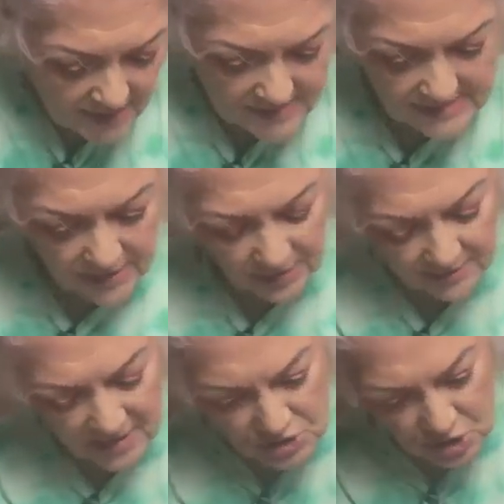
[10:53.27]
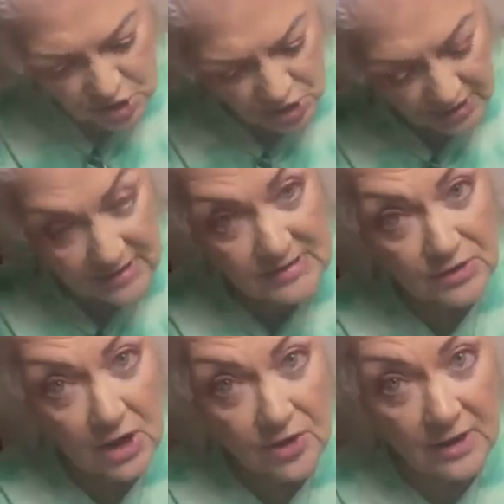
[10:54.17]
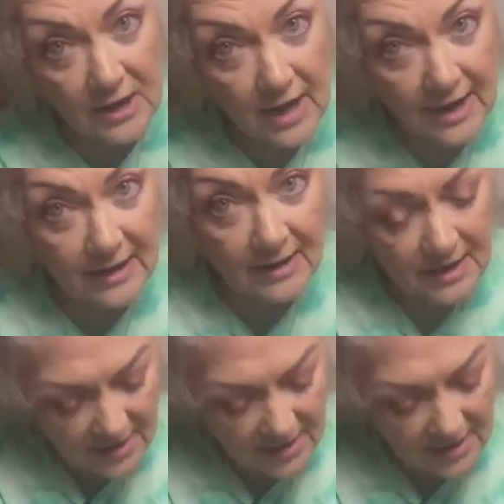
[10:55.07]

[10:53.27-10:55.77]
So let me turn it so y'all can kind of